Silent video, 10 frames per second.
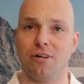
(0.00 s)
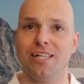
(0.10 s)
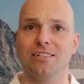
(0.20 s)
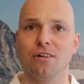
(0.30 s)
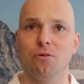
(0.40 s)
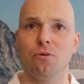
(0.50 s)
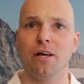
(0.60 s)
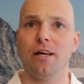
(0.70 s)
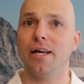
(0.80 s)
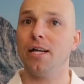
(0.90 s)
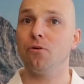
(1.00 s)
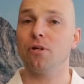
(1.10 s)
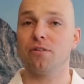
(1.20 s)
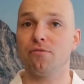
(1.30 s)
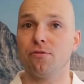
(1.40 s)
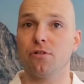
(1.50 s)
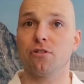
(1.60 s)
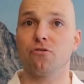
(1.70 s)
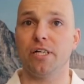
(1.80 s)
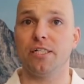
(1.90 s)
let's go and look at the
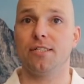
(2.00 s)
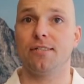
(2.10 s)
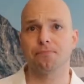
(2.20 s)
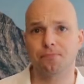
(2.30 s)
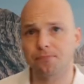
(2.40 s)
first stretch.